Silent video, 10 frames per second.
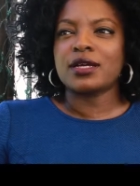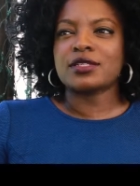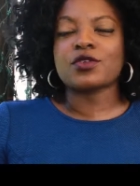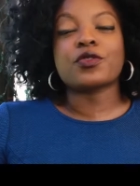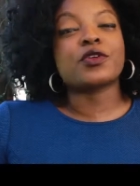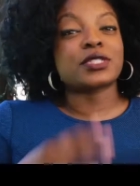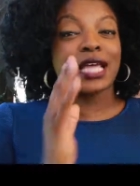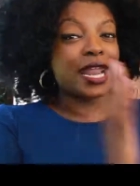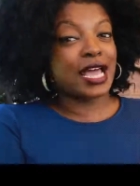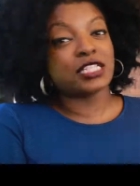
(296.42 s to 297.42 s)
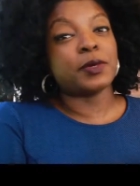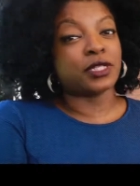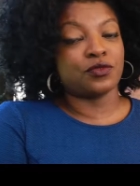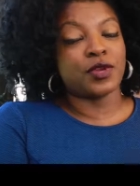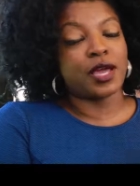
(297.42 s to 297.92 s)
So there's that
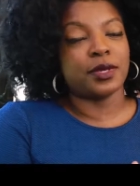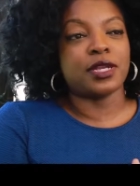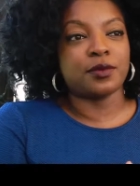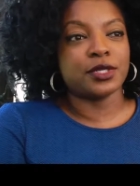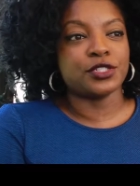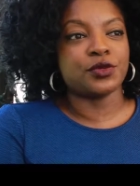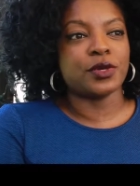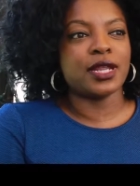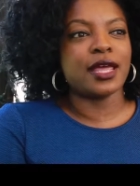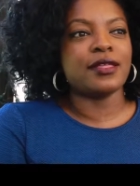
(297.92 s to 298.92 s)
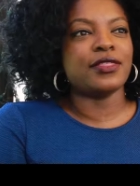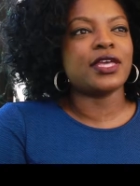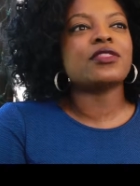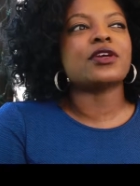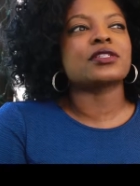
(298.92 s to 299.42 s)
aspect of not being able to do it. And
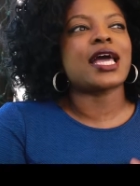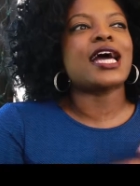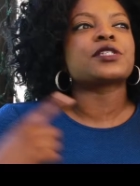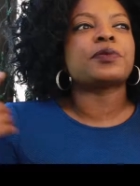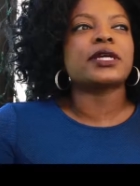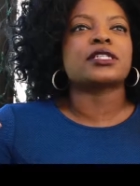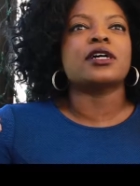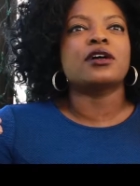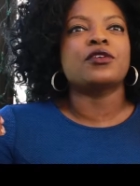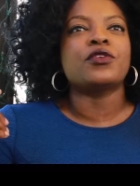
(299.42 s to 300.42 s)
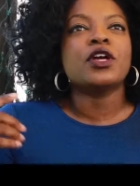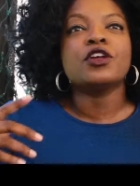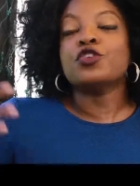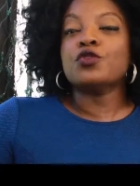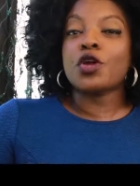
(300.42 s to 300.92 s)
then there's the aspect of,
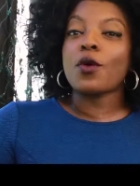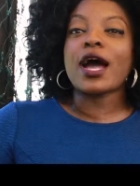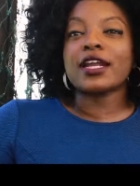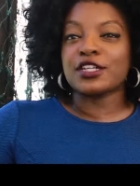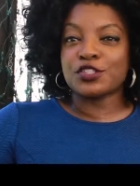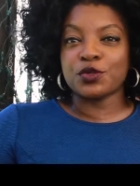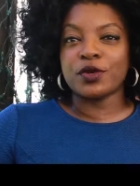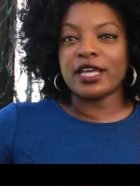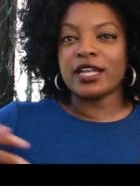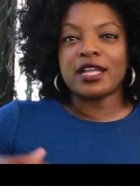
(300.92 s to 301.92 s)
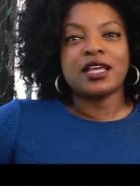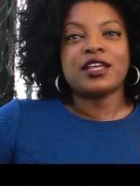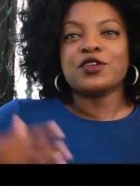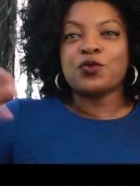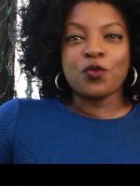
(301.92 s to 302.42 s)
you know how to do it,
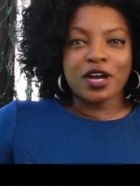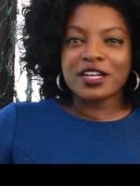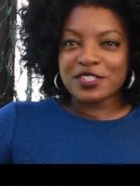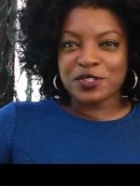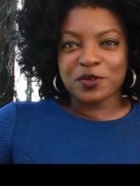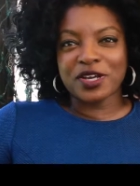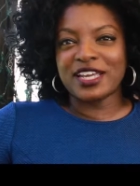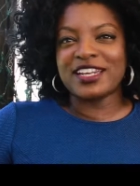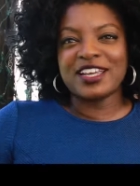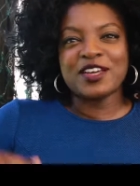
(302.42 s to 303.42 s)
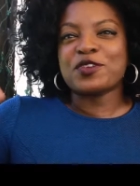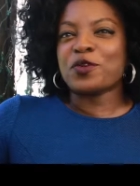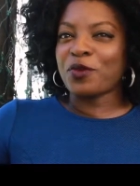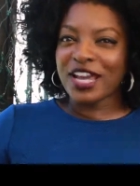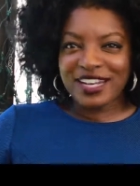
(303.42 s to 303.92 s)
you want to do it,
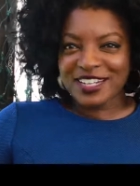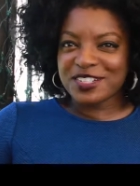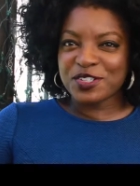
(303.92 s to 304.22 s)
you're ready to